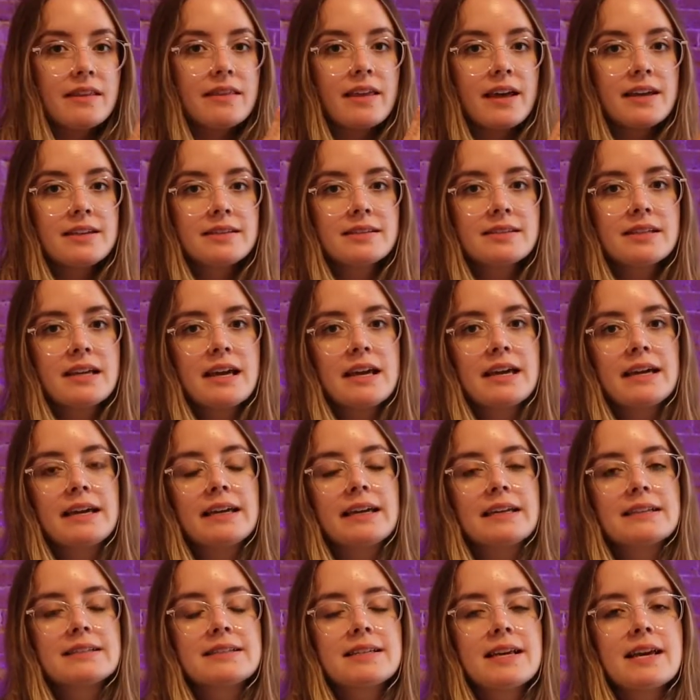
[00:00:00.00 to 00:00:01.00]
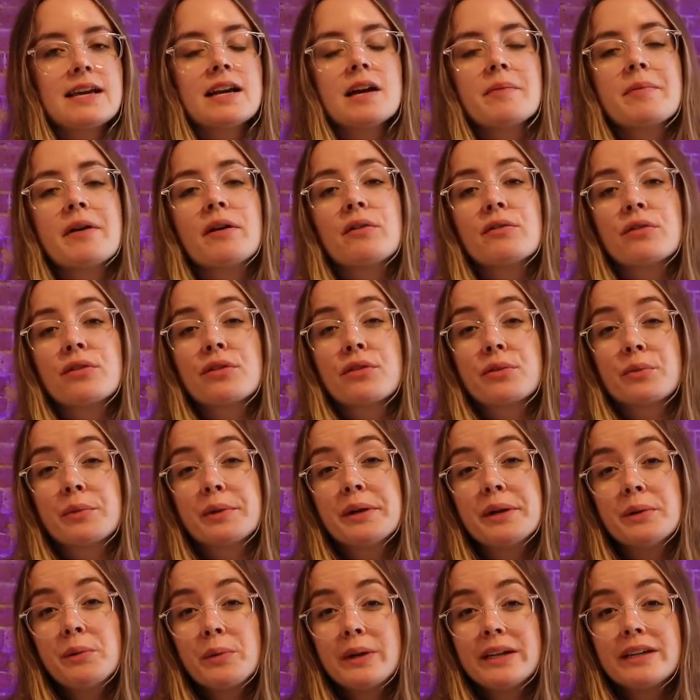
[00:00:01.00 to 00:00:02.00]
they say it can take about
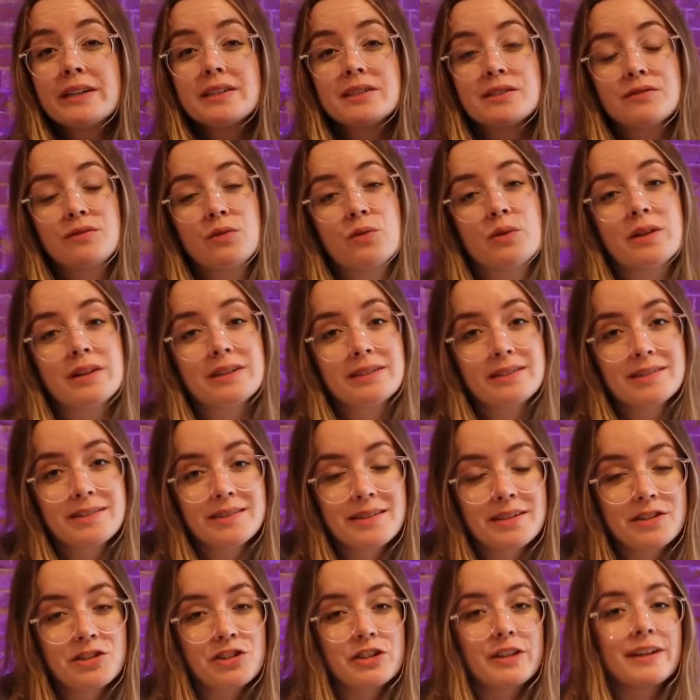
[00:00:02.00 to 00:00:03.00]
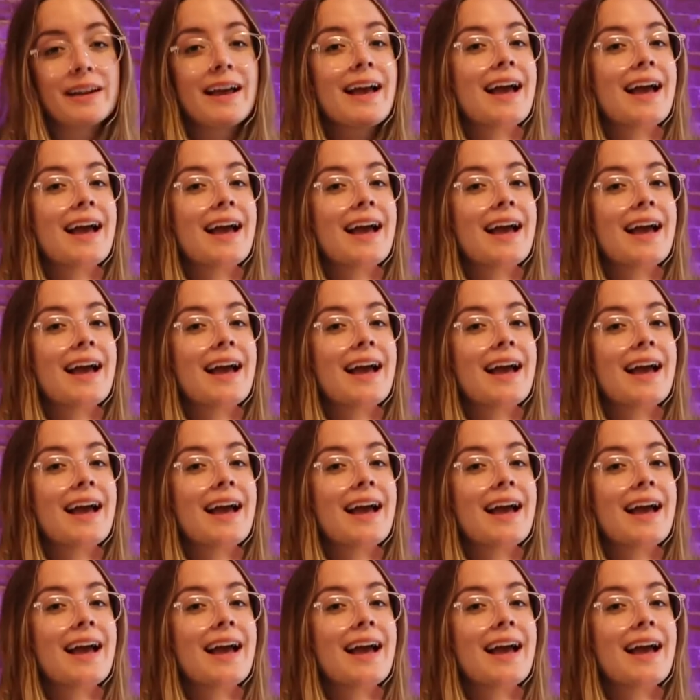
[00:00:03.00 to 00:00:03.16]
3 weeks for a decision.